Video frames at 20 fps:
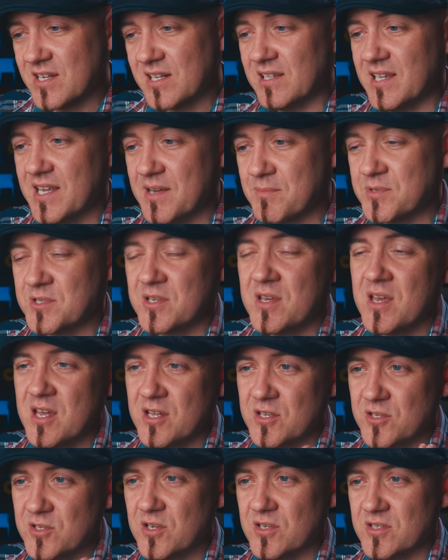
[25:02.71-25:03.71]
clips
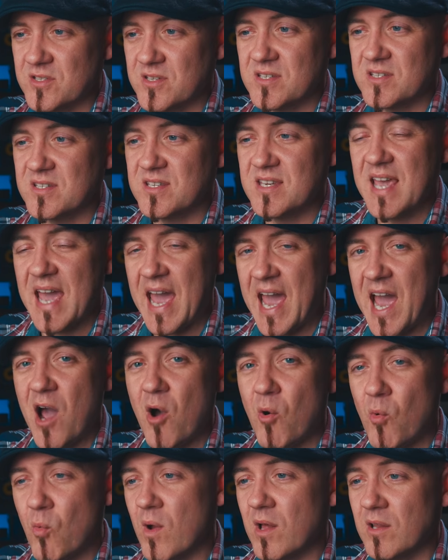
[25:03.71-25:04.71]
just to see
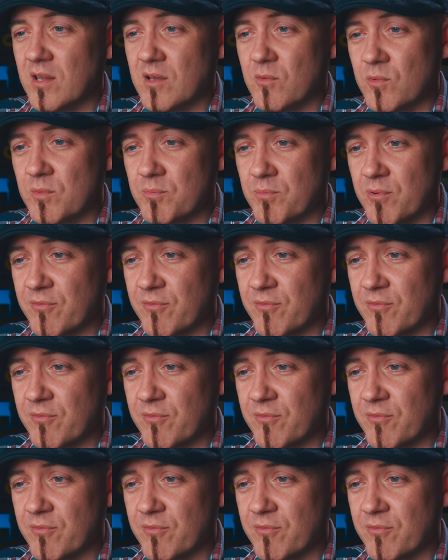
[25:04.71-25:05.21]
how well it would